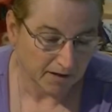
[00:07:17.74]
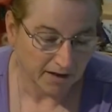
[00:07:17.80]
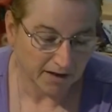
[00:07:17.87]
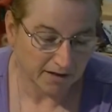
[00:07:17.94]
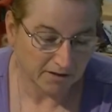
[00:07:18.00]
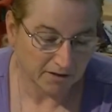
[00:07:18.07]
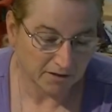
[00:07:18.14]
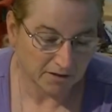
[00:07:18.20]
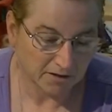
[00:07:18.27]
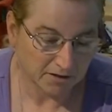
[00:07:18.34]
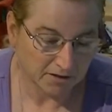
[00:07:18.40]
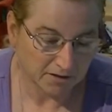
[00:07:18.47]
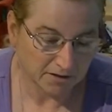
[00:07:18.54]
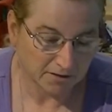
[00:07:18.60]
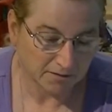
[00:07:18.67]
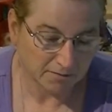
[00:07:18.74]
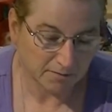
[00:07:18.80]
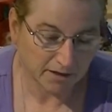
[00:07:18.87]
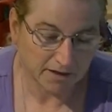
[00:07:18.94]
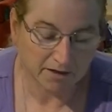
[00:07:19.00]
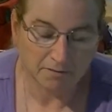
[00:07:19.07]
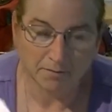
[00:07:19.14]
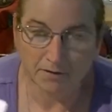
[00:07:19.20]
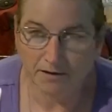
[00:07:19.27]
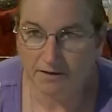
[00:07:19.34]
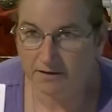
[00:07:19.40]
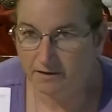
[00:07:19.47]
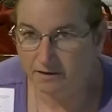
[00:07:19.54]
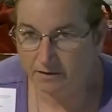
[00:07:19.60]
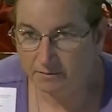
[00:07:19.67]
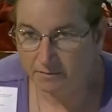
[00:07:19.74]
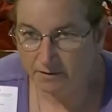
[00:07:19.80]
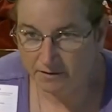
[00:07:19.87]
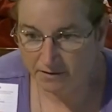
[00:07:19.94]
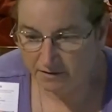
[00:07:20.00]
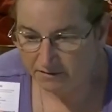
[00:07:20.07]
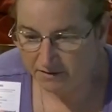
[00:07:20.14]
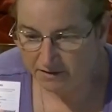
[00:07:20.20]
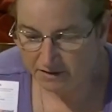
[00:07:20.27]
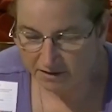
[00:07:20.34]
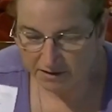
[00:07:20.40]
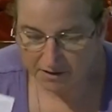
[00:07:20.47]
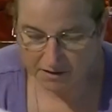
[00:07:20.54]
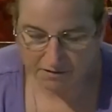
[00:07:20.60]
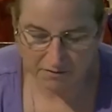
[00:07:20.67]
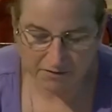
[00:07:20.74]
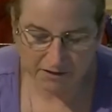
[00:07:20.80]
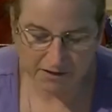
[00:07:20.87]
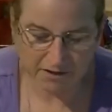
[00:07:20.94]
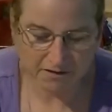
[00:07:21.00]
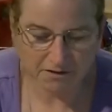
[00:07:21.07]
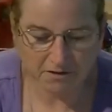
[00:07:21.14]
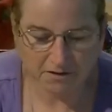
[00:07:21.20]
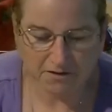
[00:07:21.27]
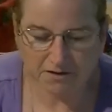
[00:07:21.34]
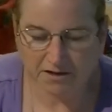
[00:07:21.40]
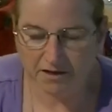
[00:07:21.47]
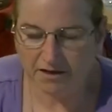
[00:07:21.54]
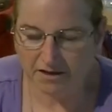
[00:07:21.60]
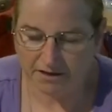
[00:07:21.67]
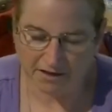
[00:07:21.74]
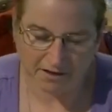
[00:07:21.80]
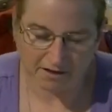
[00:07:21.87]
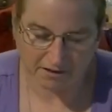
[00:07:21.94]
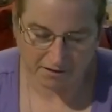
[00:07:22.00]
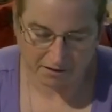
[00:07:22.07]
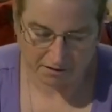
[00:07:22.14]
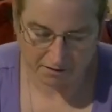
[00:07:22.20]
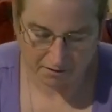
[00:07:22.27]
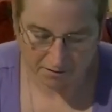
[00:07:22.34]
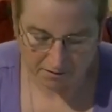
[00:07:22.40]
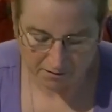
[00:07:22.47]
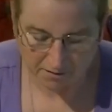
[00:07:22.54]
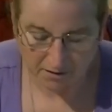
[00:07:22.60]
And there's like a model number and everything you got to fill out. So hey, there you go.